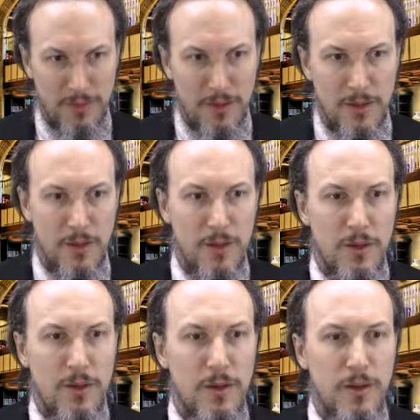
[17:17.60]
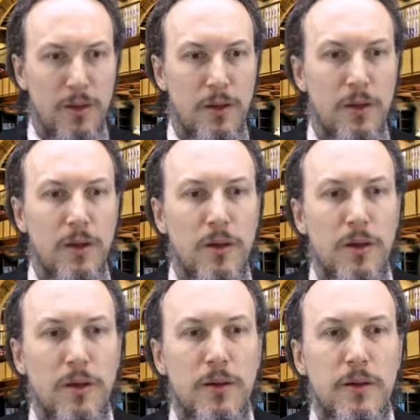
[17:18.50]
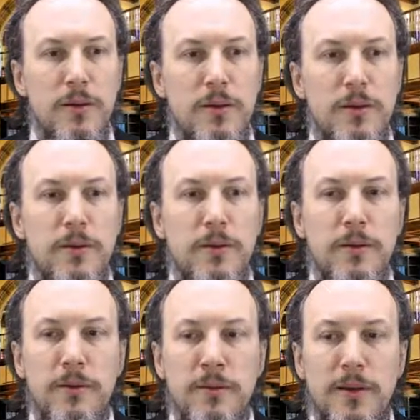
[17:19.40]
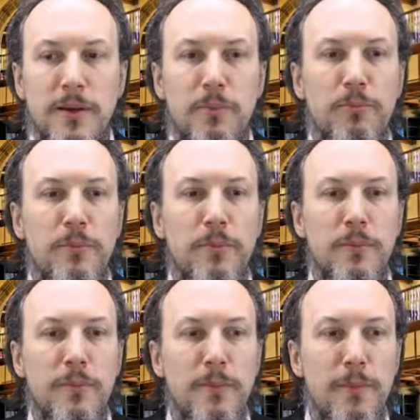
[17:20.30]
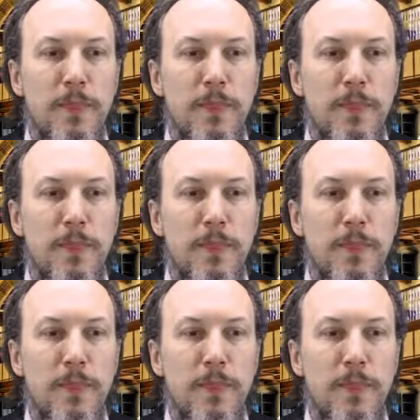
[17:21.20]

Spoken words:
[no speech]